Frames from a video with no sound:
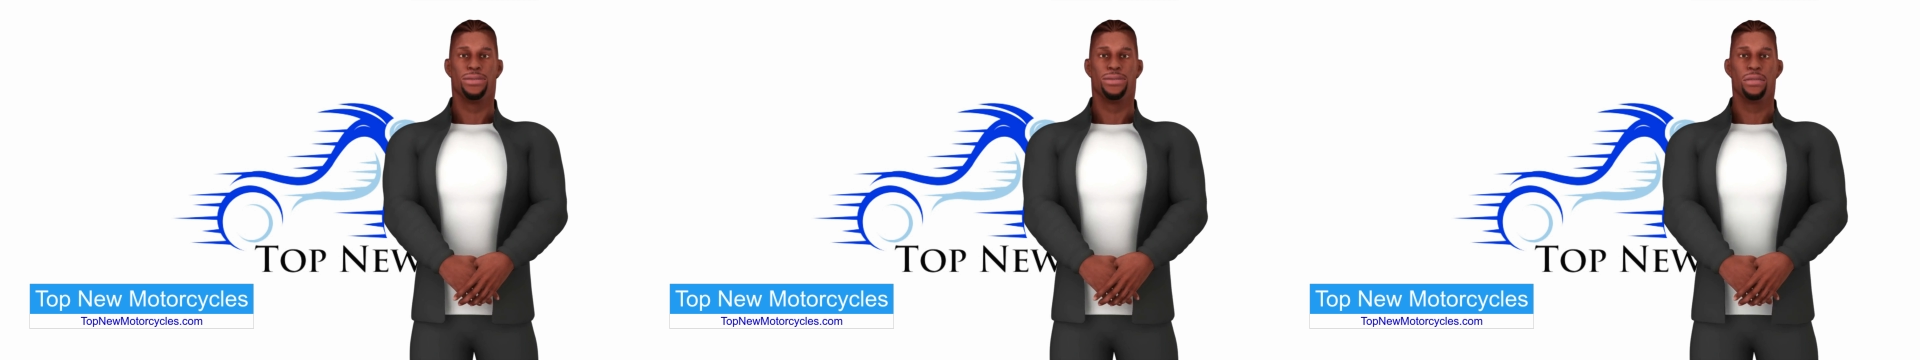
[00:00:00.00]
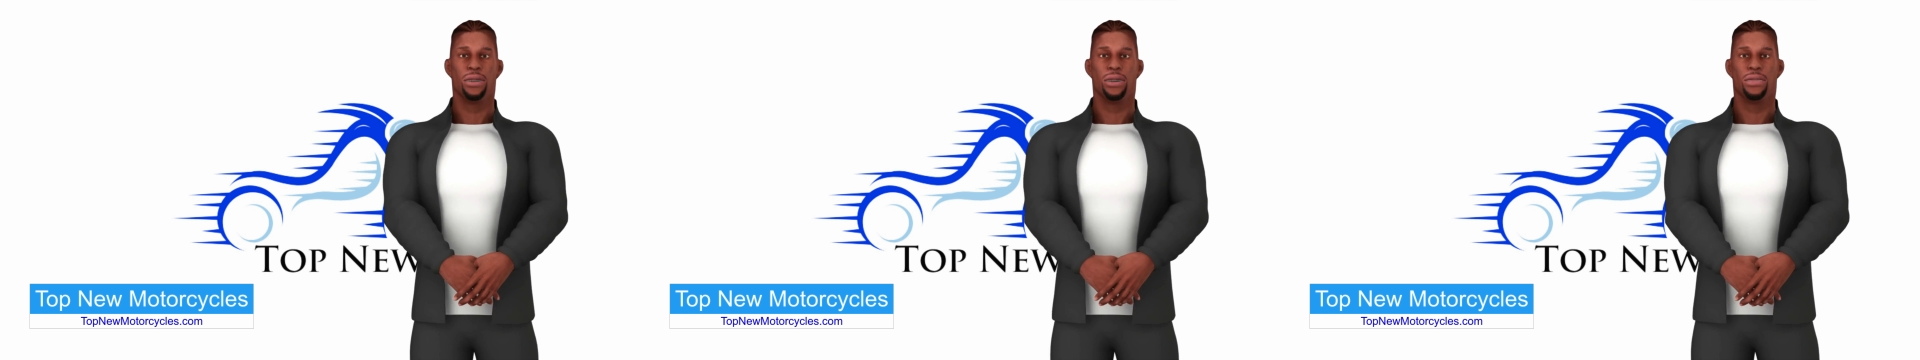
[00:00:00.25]

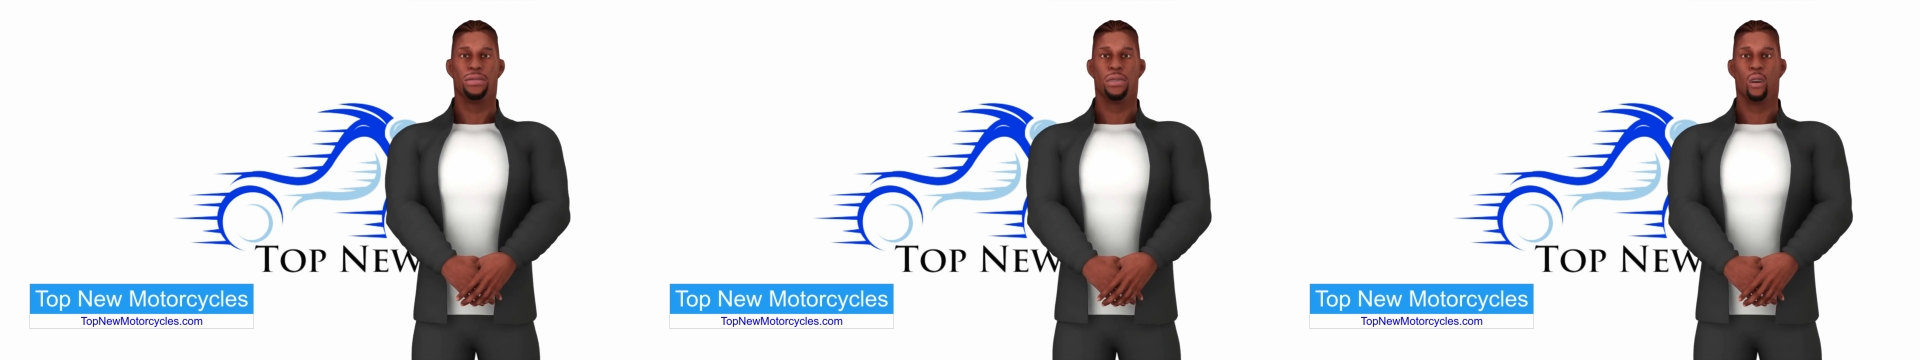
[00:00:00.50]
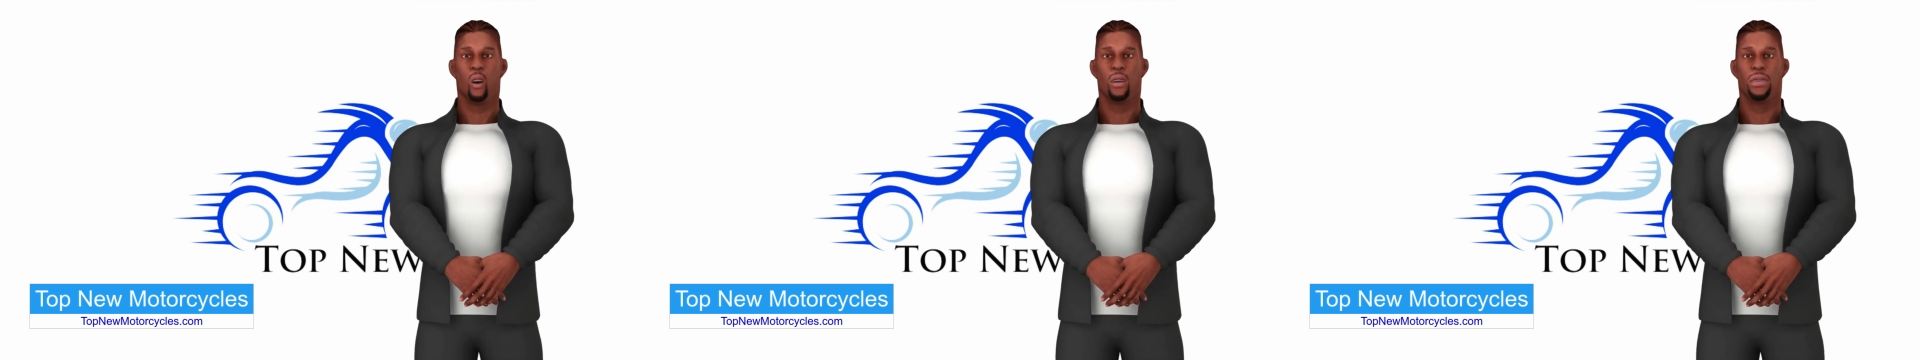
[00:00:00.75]
If you're
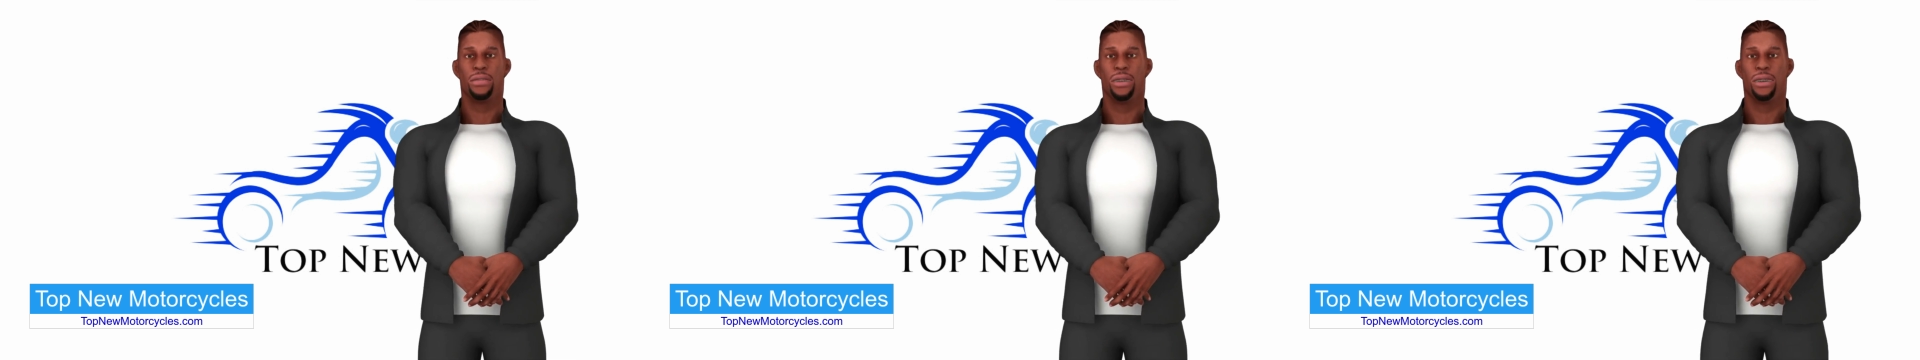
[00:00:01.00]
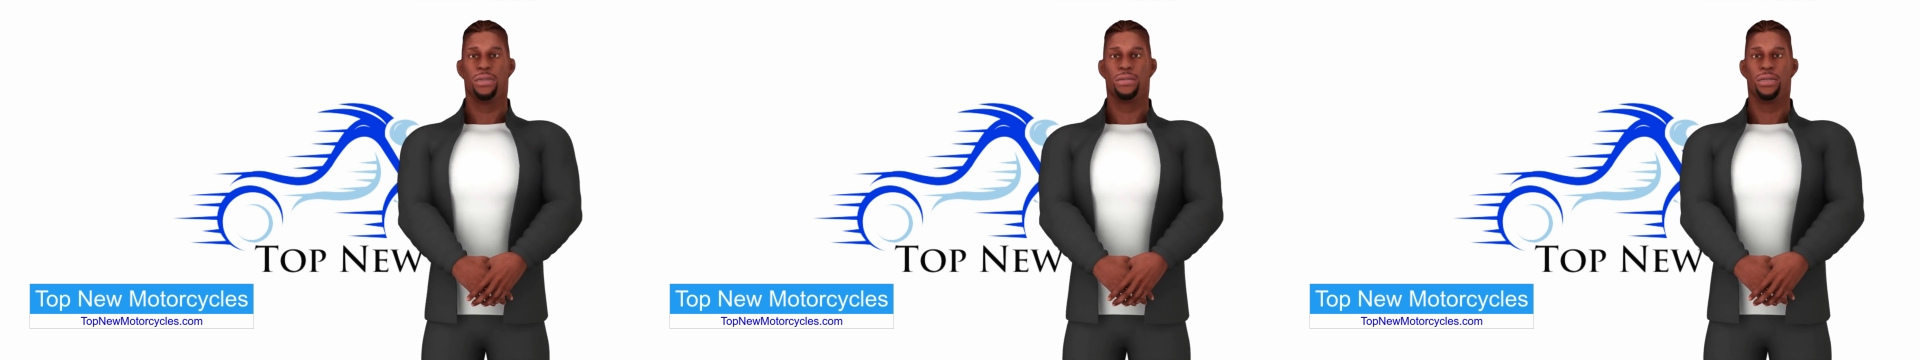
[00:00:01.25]
not sure how
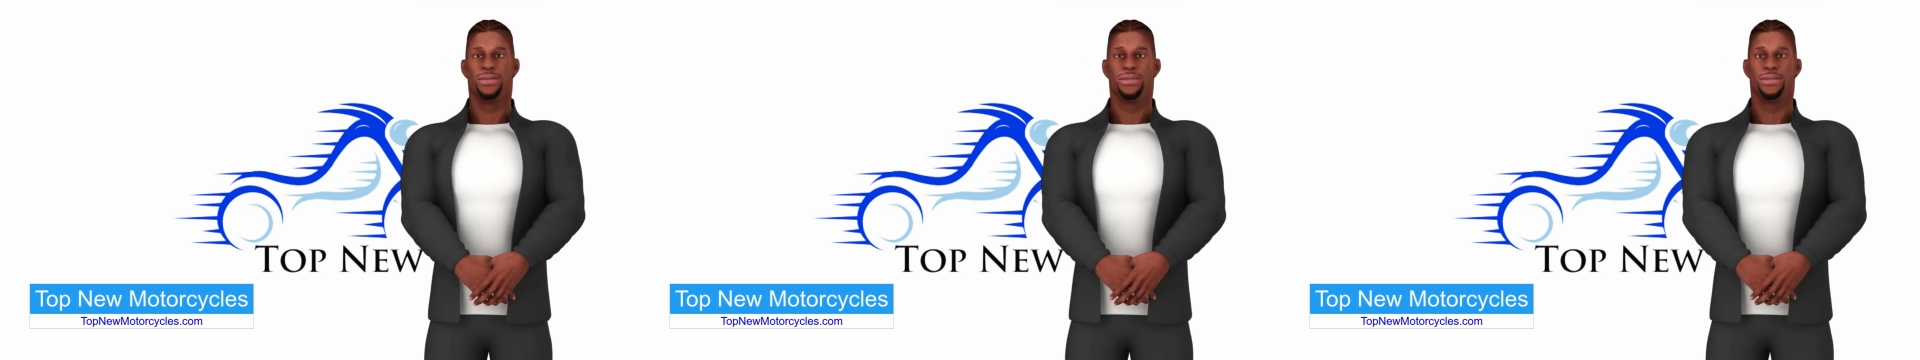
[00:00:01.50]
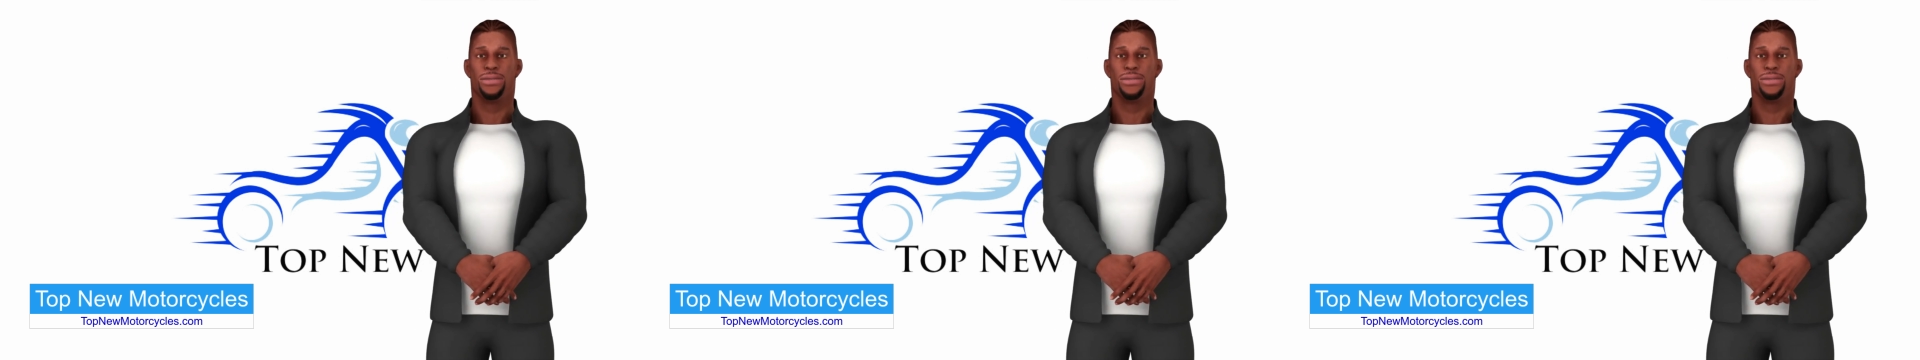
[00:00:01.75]
to do this,